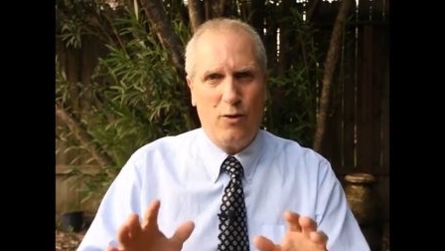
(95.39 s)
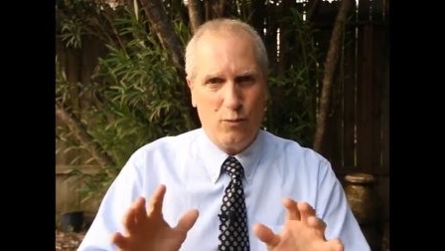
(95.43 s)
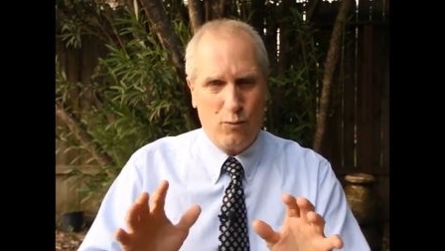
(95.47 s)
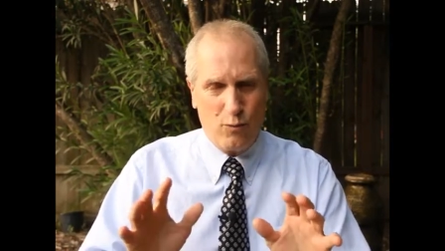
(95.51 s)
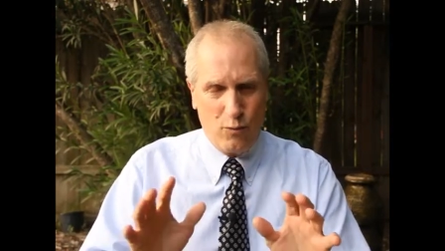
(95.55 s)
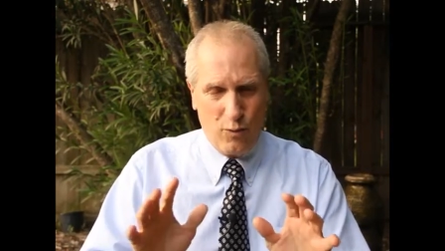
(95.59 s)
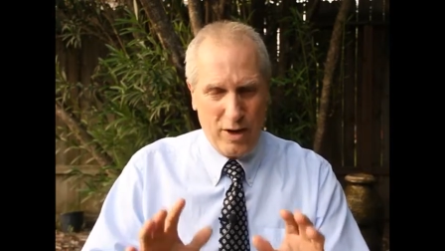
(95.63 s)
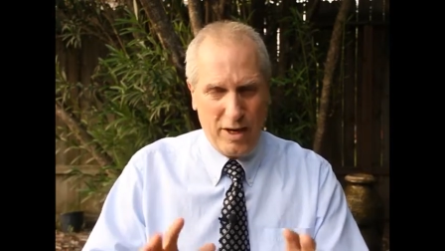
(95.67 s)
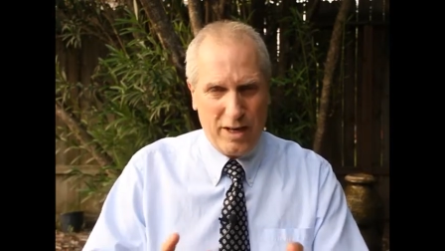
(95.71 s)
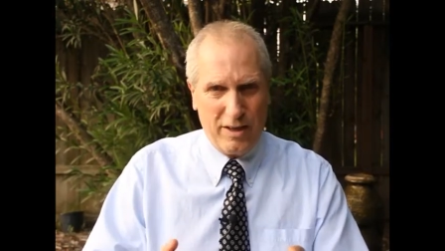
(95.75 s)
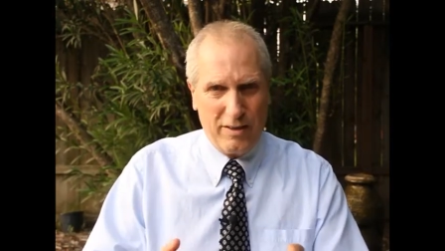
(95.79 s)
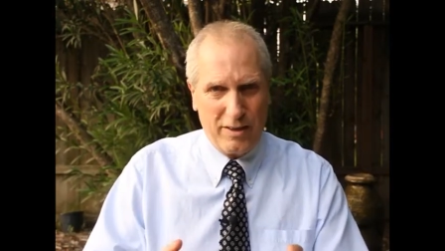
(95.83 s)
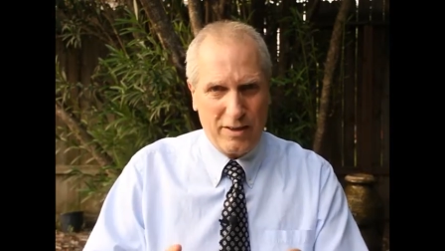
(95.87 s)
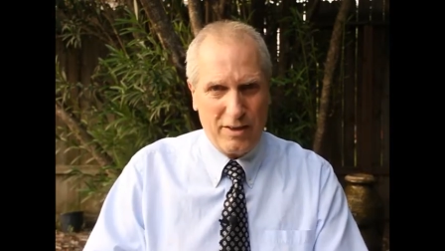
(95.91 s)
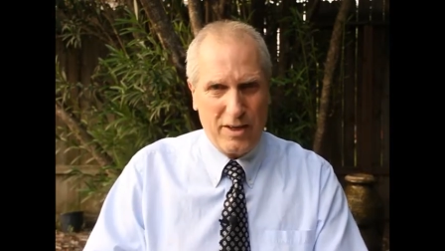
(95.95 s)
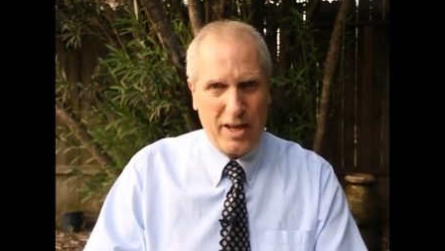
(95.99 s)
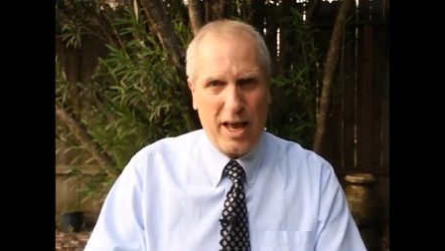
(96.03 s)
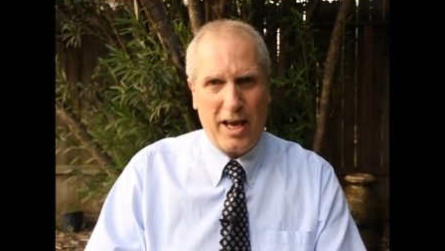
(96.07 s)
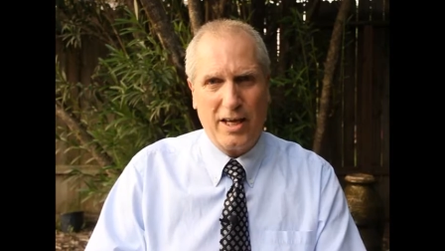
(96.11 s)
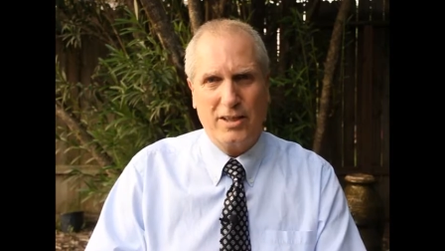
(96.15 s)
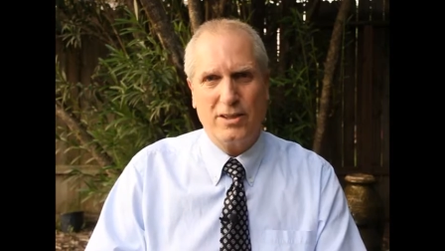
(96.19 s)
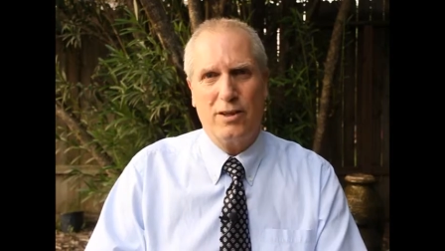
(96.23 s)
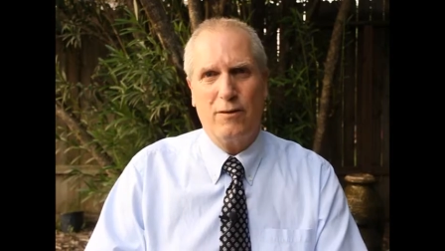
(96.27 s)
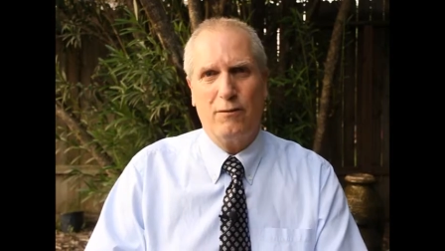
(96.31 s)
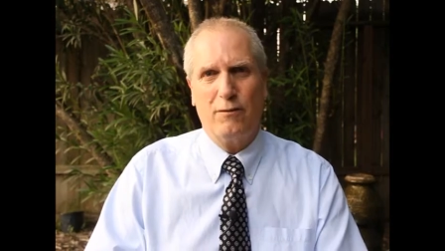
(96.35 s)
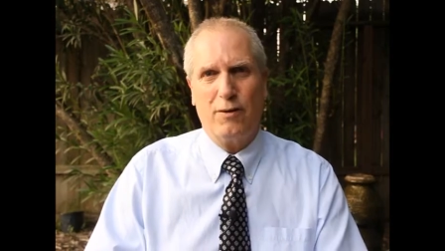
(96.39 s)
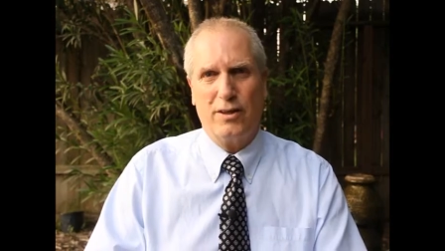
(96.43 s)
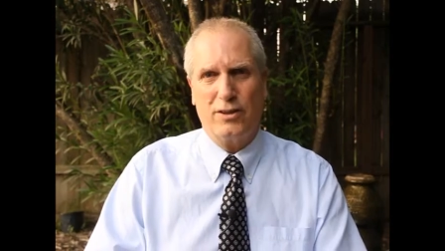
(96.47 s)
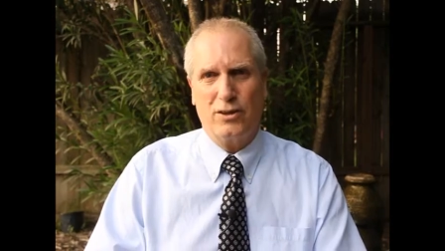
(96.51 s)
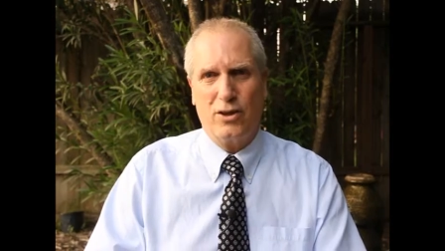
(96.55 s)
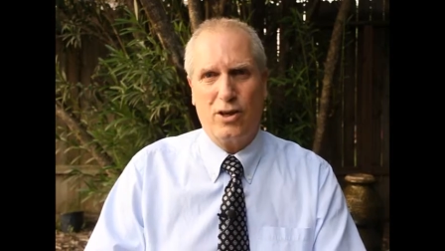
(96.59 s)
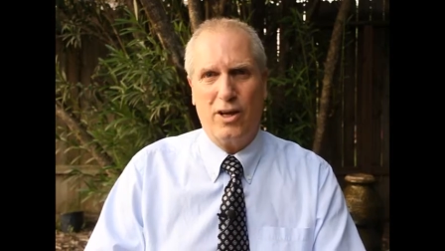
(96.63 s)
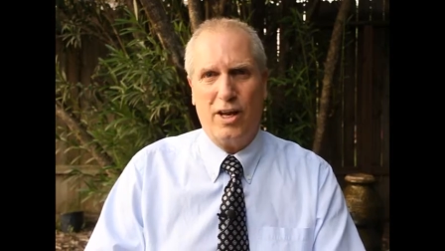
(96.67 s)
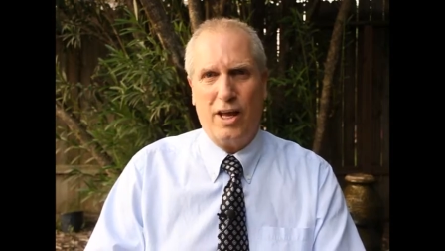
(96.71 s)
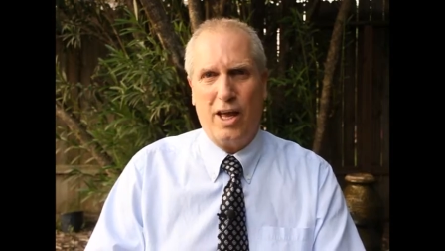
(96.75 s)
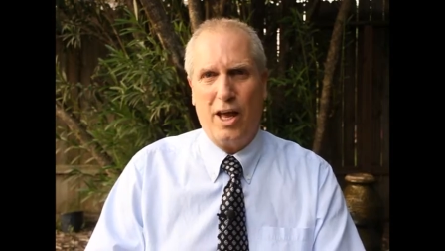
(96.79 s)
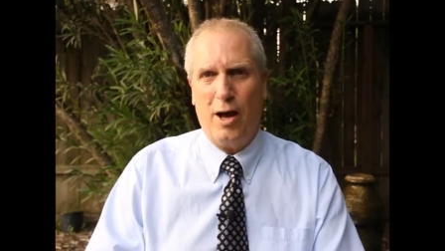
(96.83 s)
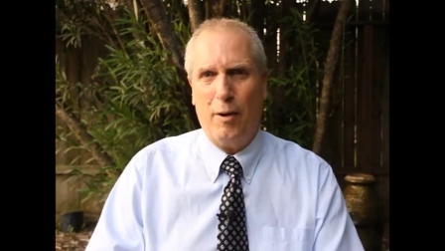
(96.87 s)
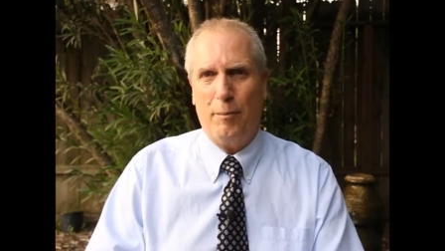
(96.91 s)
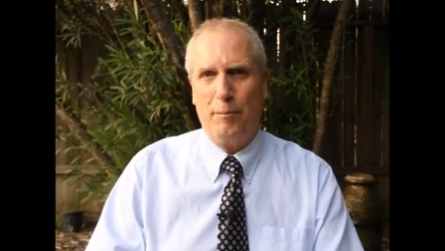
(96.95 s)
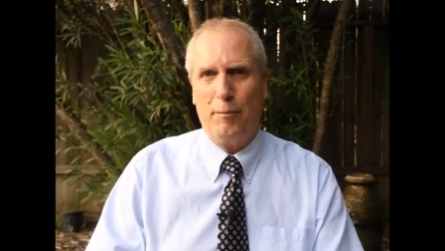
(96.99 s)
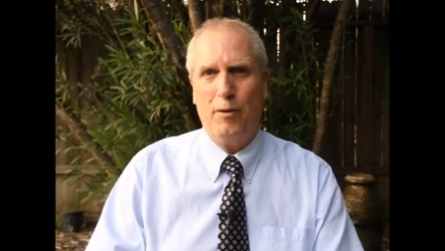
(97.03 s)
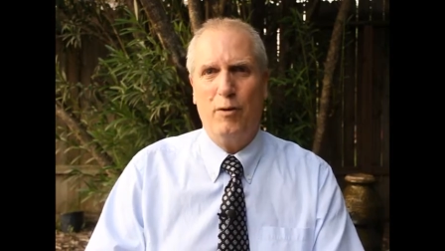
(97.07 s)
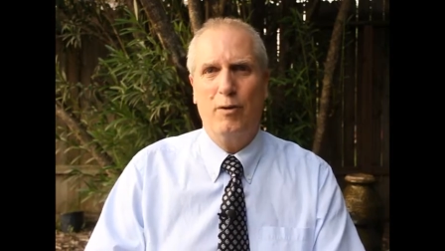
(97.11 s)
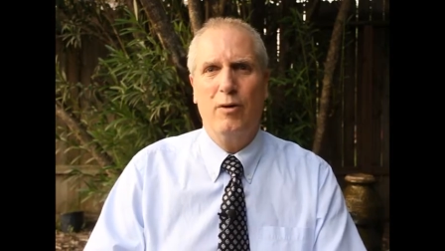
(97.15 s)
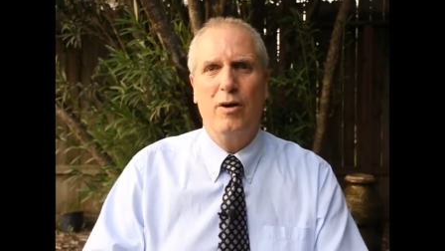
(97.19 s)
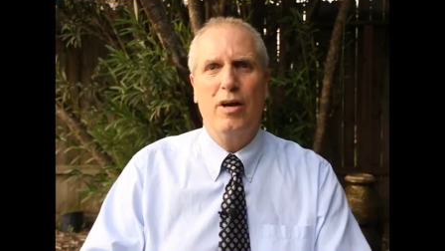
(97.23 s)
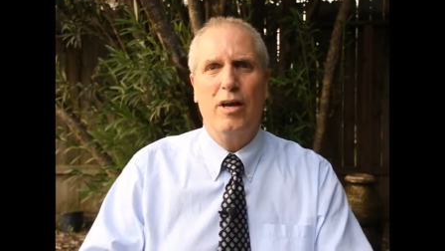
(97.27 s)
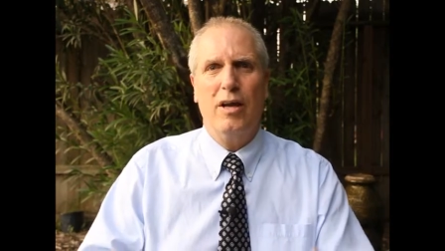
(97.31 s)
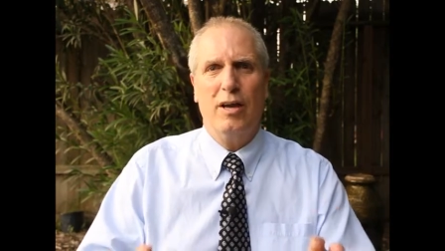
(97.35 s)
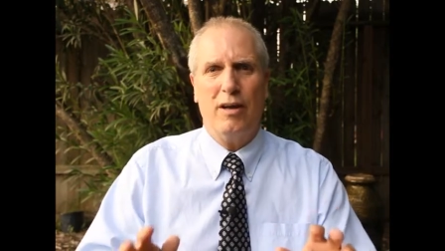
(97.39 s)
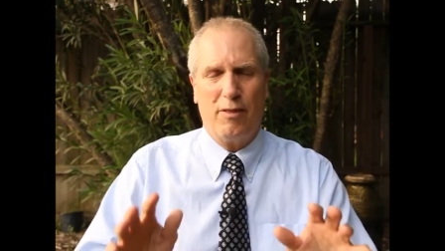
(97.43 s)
reading the text, if that's going to help you,